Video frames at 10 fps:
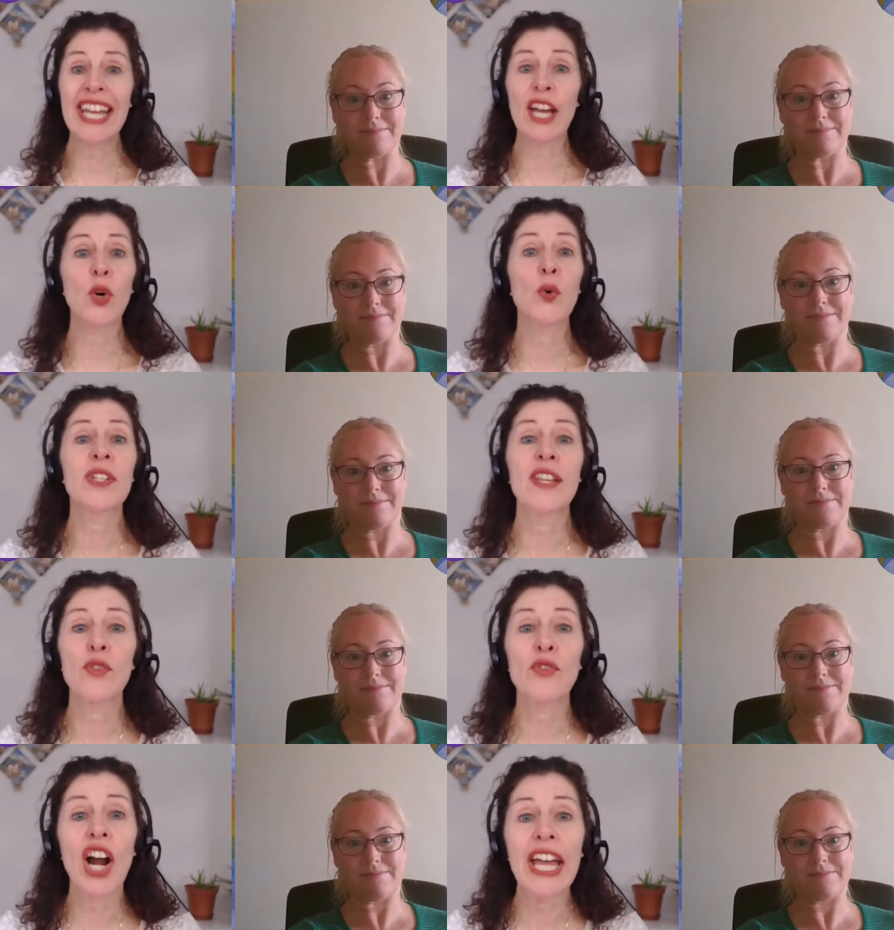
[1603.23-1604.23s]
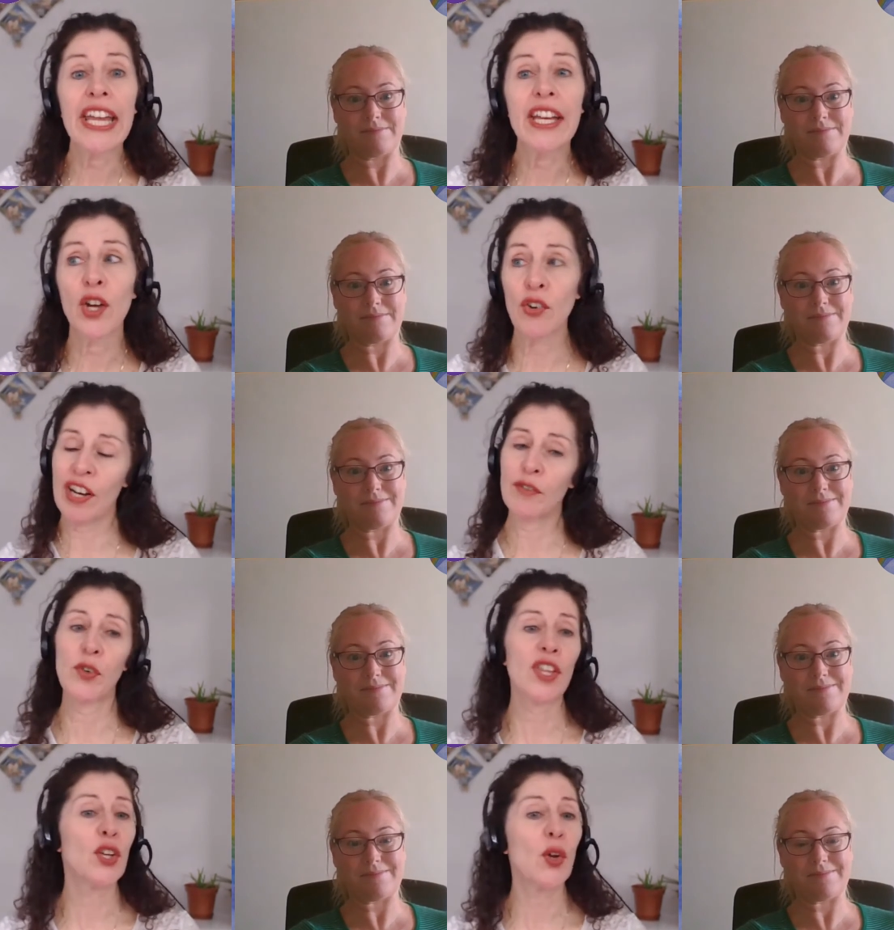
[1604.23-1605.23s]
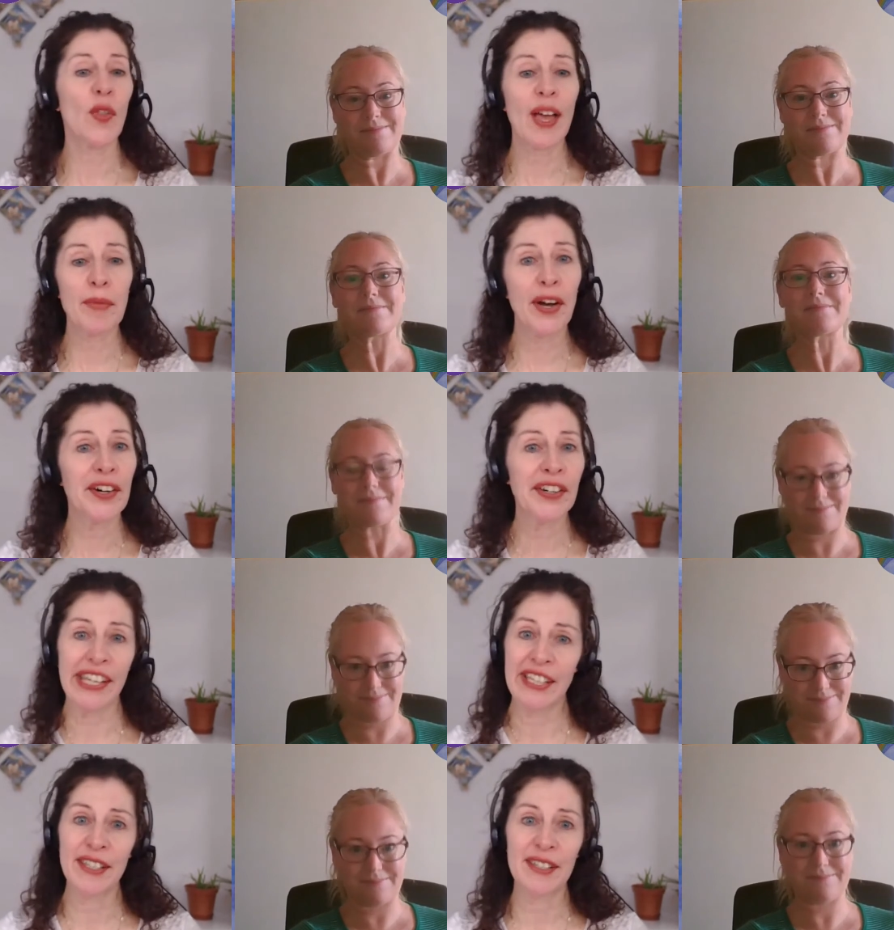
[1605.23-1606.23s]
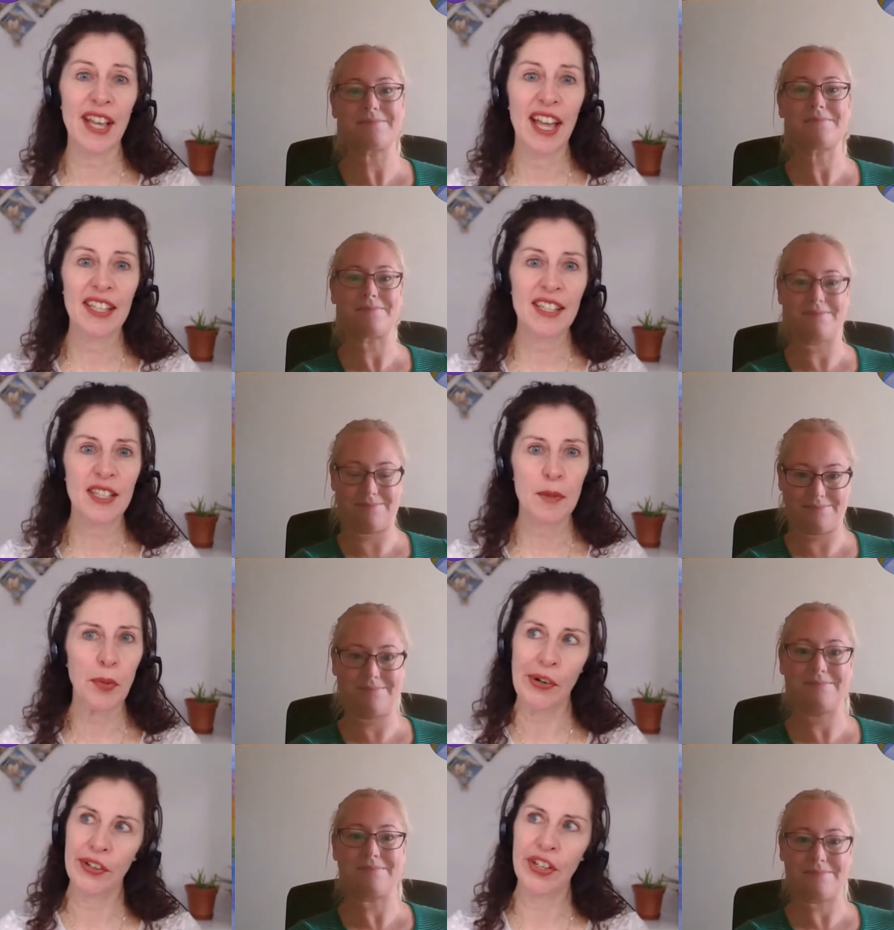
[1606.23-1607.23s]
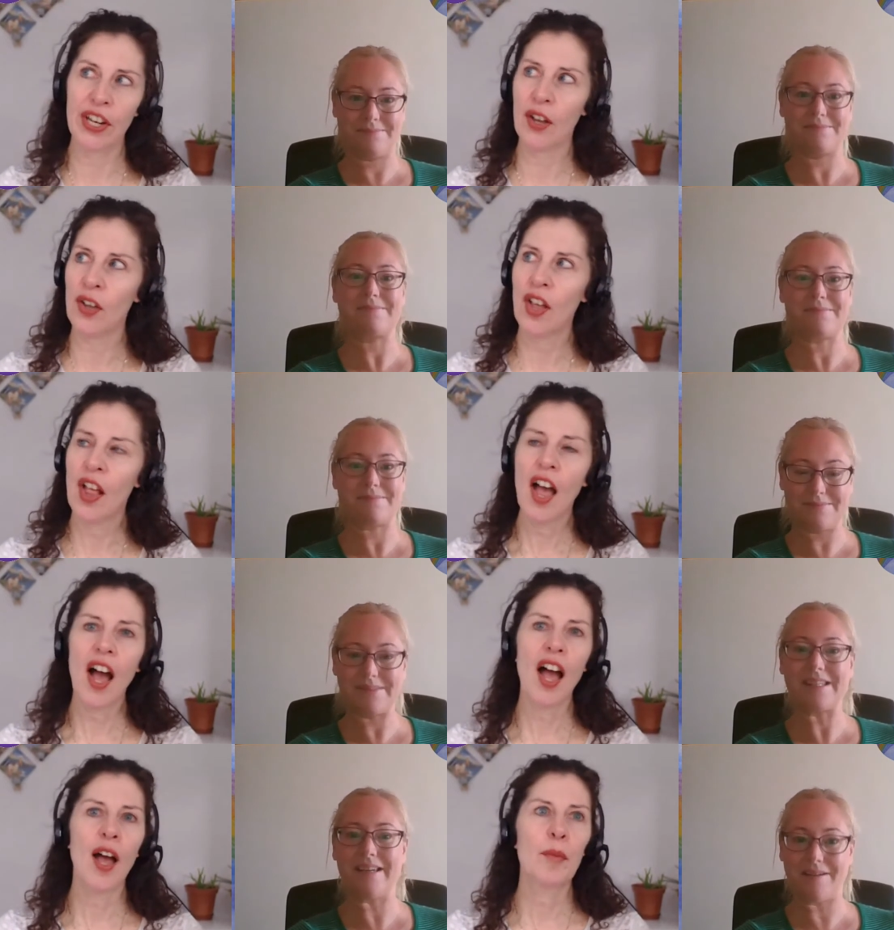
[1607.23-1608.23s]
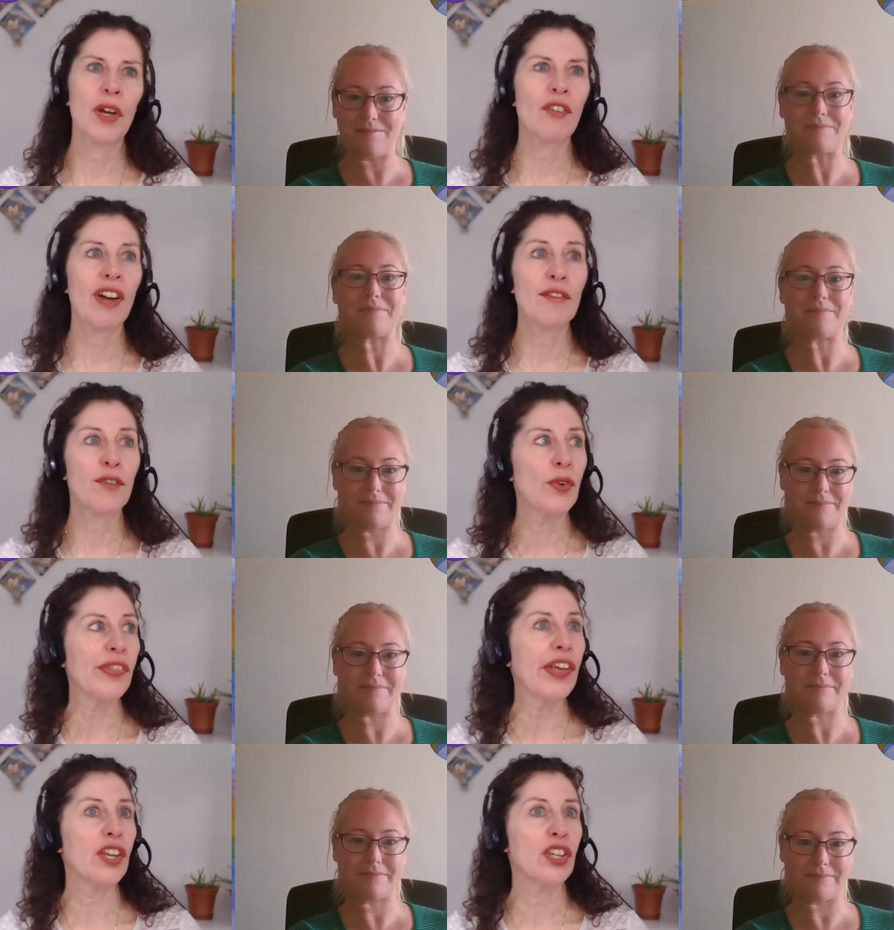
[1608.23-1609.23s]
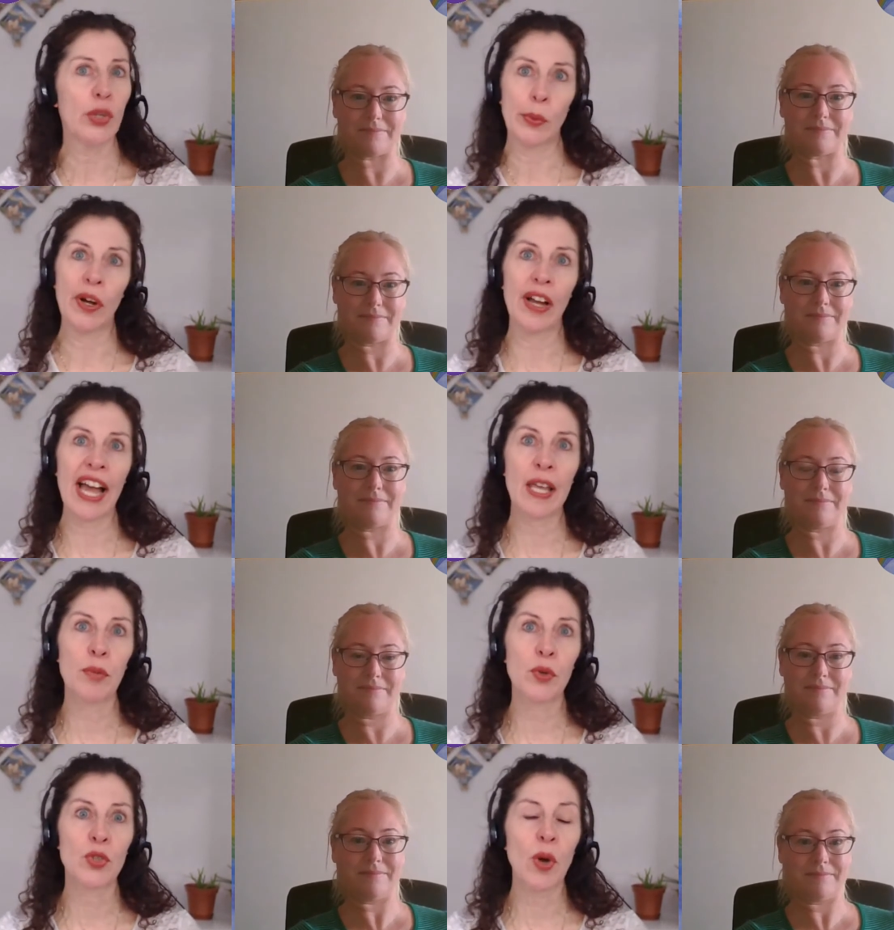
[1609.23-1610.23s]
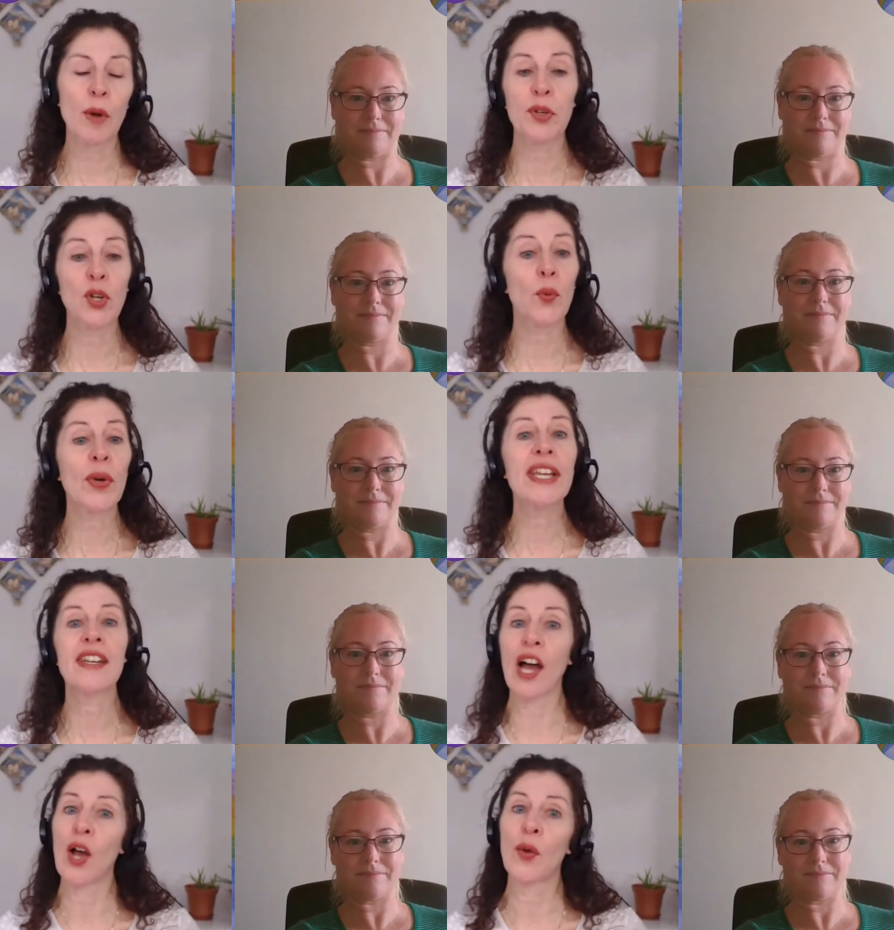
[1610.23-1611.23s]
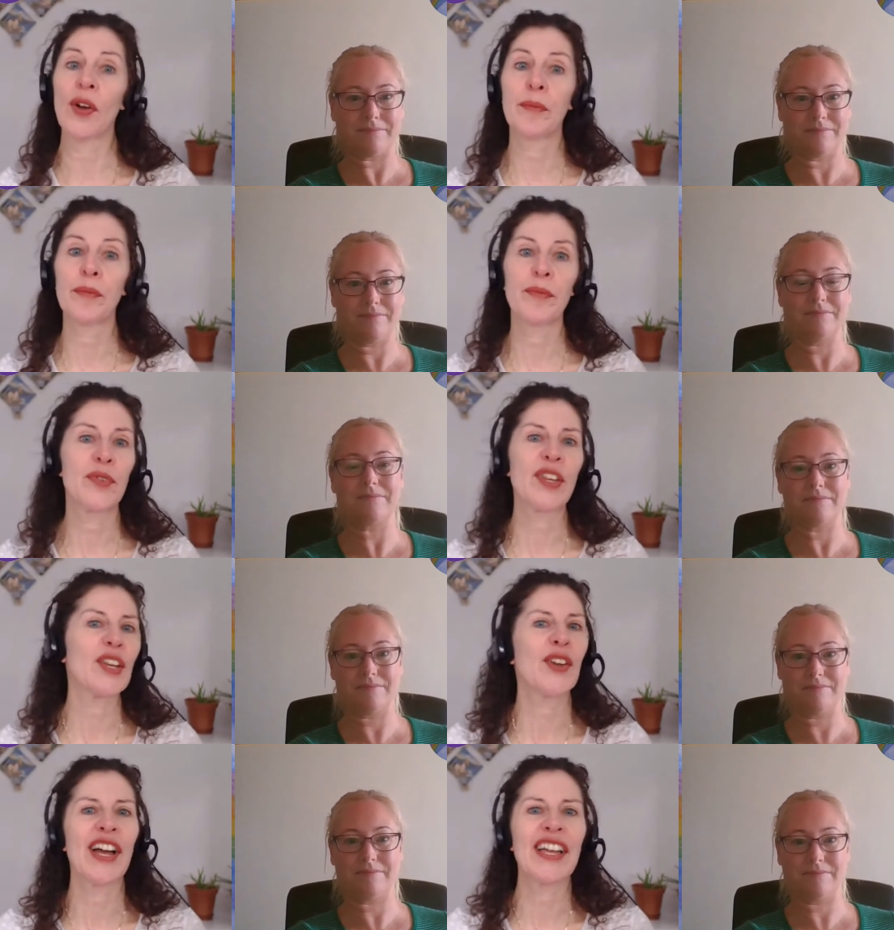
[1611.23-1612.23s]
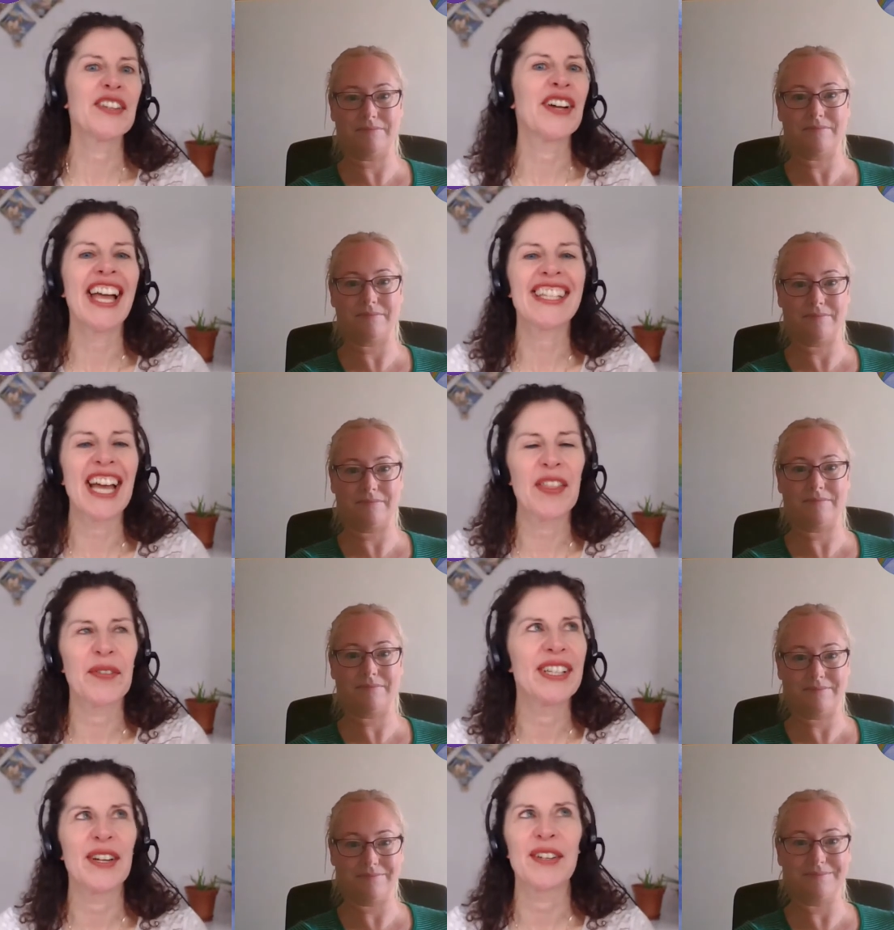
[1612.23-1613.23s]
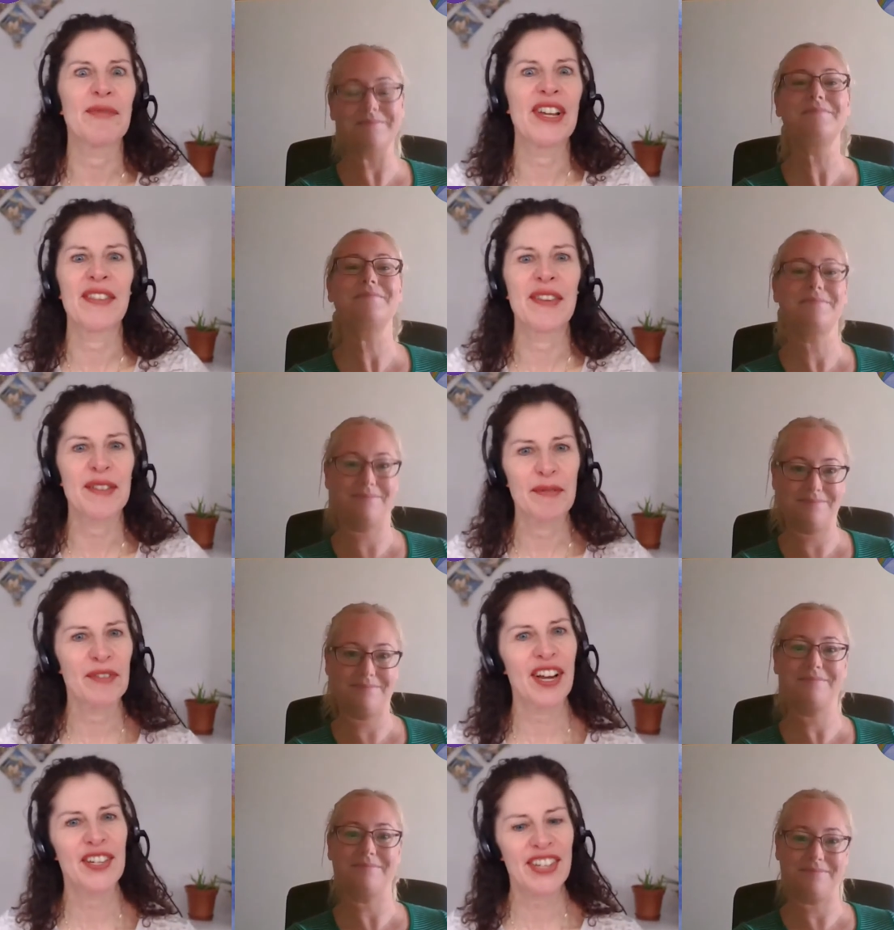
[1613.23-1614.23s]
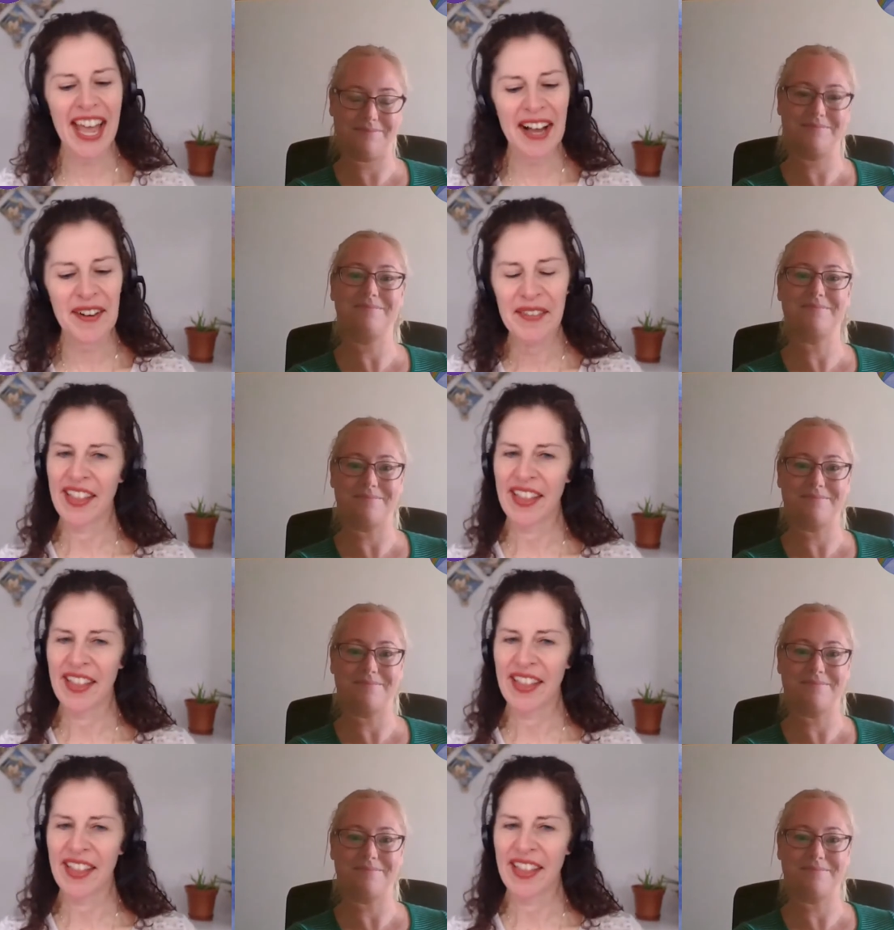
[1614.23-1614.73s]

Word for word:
Speaker 1: get caught in the rain grateful that you got that parking in spot you know um, yeah. grateful that you were able to open your window and stick your, your head out the window and breathe in some fresh air